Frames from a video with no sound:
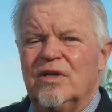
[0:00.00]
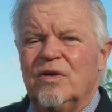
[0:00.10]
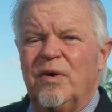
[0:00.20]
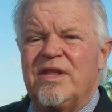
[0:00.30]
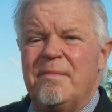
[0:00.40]

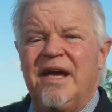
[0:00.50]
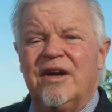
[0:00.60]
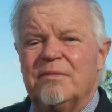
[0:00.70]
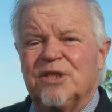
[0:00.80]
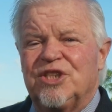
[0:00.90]
When the
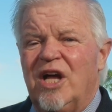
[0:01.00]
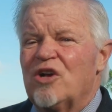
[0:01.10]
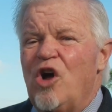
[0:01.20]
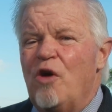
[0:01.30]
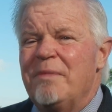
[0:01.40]
mayor, Michelle
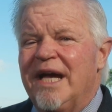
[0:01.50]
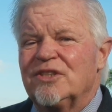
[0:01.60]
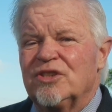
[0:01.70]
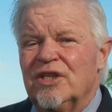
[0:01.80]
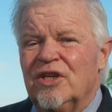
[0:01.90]

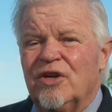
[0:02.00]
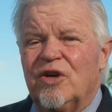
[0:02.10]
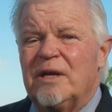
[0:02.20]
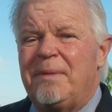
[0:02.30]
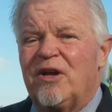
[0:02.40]
Gomez,
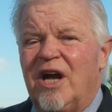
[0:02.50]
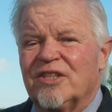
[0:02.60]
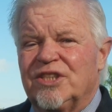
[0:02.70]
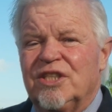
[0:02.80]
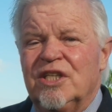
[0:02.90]
heard about
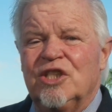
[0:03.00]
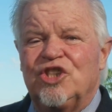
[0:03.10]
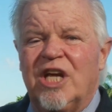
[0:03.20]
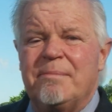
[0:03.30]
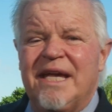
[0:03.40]
arsenic,
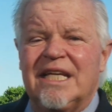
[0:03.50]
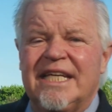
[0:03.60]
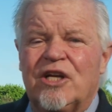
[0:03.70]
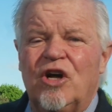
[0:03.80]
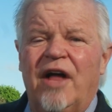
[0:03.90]
she
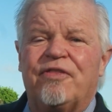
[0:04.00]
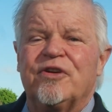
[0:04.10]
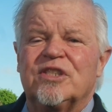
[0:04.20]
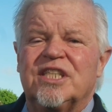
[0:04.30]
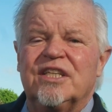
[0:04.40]
immediately called
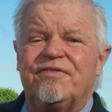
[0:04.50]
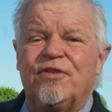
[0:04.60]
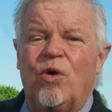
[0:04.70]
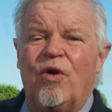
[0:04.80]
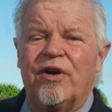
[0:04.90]
13th
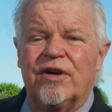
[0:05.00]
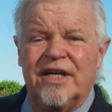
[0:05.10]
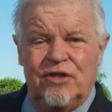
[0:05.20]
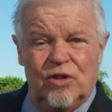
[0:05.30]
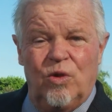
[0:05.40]
Floor
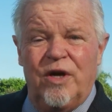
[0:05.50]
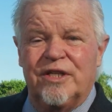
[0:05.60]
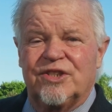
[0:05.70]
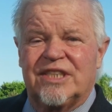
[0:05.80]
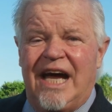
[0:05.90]
and their
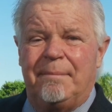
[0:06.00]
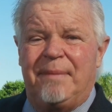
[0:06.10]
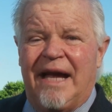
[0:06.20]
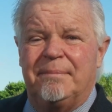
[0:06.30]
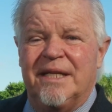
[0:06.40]
lawyer, Scott
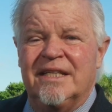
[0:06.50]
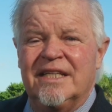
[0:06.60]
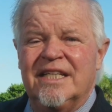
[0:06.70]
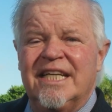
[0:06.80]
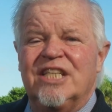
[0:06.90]
Backman,
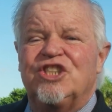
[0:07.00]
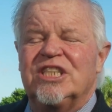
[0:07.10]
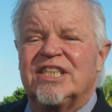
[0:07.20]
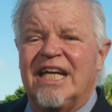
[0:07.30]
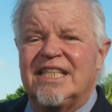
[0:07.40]
and
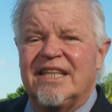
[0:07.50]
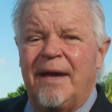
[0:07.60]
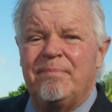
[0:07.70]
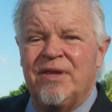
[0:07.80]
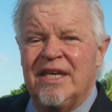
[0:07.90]
she said to
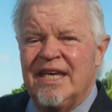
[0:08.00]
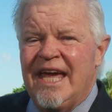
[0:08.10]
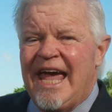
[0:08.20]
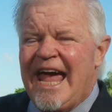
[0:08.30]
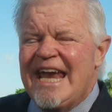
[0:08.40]
them,
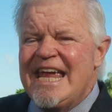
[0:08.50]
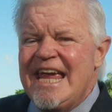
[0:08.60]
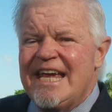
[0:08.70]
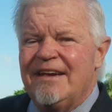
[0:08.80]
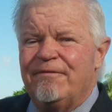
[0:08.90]

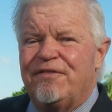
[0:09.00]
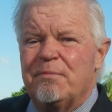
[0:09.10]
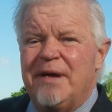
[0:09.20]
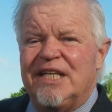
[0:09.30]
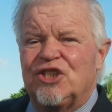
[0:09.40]
Any
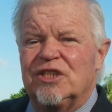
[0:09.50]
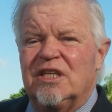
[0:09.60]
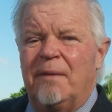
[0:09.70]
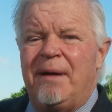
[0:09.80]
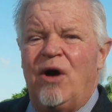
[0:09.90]
information
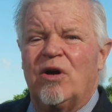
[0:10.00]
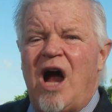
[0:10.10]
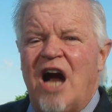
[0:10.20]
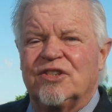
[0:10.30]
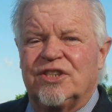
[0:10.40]
about
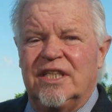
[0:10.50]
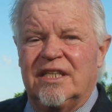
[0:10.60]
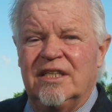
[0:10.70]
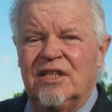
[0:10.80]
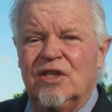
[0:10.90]
arsenic
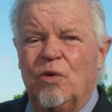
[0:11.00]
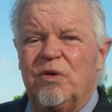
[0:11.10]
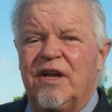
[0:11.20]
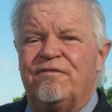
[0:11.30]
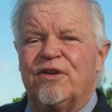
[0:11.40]

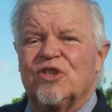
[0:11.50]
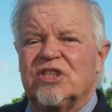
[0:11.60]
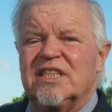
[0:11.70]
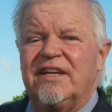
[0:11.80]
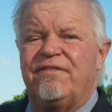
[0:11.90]
would
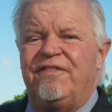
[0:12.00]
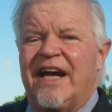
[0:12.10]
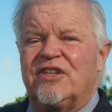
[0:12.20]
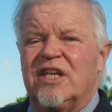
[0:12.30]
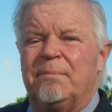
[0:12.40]
adversely
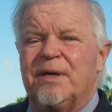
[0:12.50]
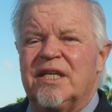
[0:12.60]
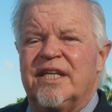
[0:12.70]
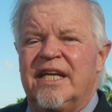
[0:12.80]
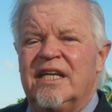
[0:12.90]
affect the
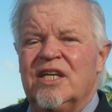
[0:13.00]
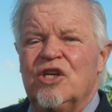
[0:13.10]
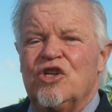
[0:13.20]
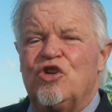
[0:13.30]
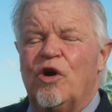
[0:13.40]
ability
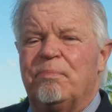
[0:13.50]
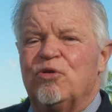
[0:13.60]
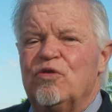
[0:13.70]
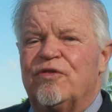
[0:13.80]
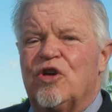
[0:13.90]
to
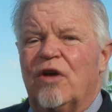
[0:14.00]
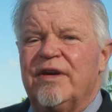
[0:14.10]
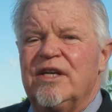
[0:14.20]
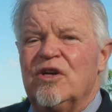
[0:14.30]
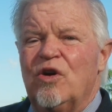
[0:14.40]
approve
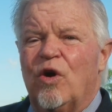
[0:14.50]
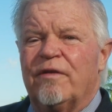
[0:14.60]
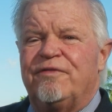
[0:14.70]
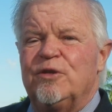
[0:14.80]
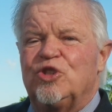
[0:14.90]
current or
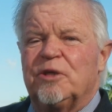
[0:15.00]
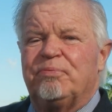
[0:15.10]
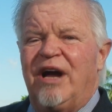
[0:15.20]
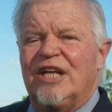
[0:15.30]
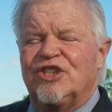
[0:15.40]
future
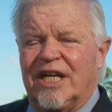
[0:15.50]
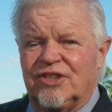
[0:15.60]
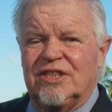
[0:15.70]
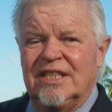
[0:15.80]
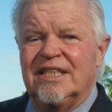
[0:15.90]

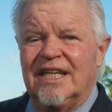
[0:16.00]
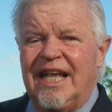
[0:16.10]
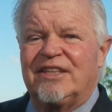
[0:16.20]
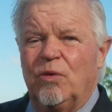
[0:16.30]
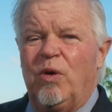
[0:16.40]
projects
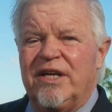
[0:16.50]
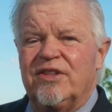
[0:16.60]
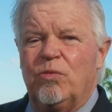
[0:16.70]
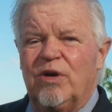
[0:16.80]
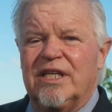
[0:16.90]
like the one in
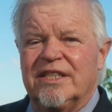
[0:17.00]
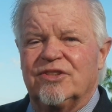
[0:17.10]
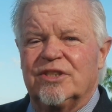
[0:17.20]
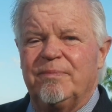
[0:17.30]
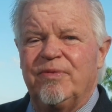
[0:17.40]
the
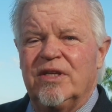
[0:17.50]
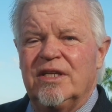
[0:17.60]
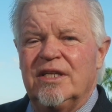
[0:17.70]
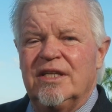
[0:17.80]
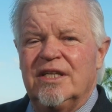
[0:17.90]
woodlands.
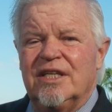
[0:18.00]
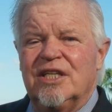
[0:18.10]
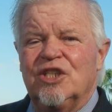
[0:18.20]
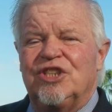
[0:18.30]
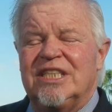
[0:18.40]

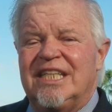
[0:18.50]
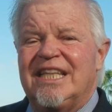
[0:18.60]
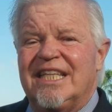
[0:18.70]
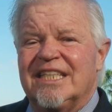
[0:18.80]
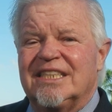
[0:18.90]
She
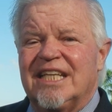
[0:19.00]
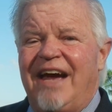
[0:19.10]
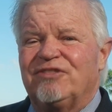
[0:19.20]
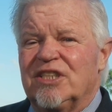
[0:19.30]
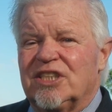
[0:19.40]
did this
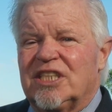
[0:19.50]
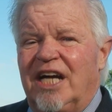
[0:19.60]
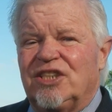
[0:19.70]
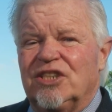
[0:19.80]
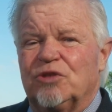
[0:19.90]
after
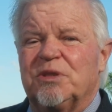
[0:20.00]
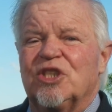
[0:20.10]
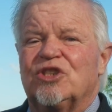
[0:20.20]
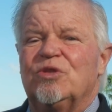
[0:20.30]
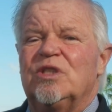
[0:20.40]
discussions with the
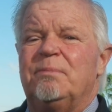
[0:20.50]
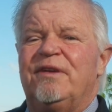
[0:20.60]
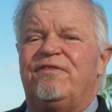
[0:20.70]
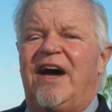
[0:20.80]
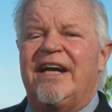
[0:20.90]
soon to be
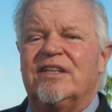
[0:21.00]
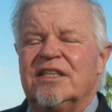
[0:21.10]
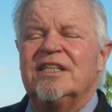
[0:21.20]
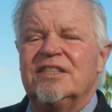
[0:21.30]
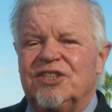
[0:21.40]
fired
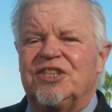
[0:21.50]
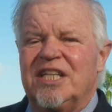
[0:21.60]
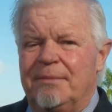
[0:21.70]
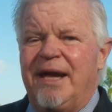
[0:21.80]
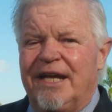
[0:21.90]

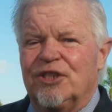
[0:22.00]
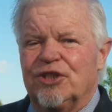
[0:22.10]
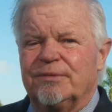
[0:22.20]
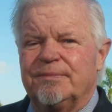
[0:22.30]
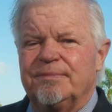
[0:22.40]
city manager.